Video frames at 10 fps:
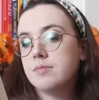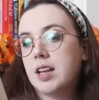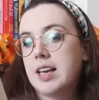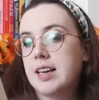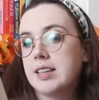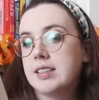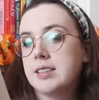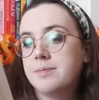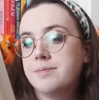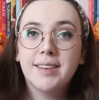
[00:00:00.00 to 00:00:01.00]
and
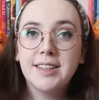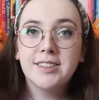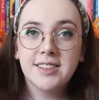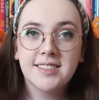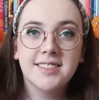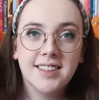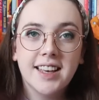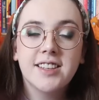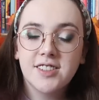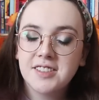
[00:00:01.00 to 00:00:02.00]
it just...
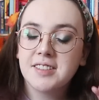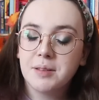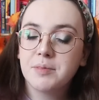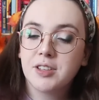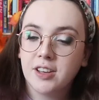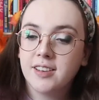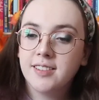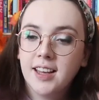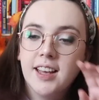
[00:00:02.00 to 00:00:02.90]
It just seems good.